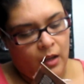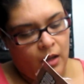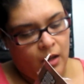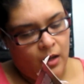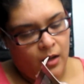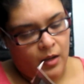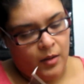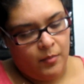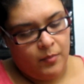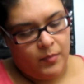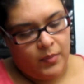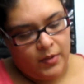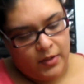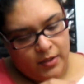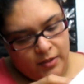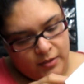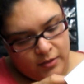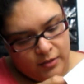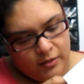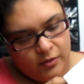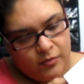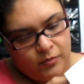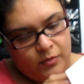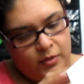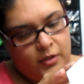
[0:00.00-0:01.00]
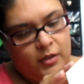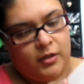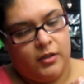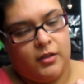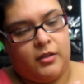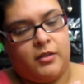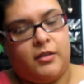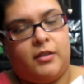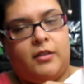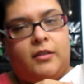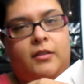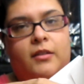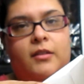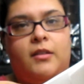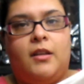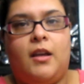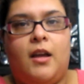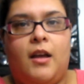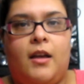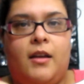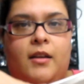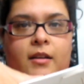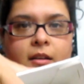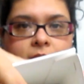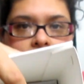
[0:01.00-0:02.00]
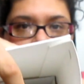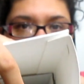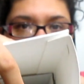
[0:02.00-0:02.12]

But this is what it looks inside.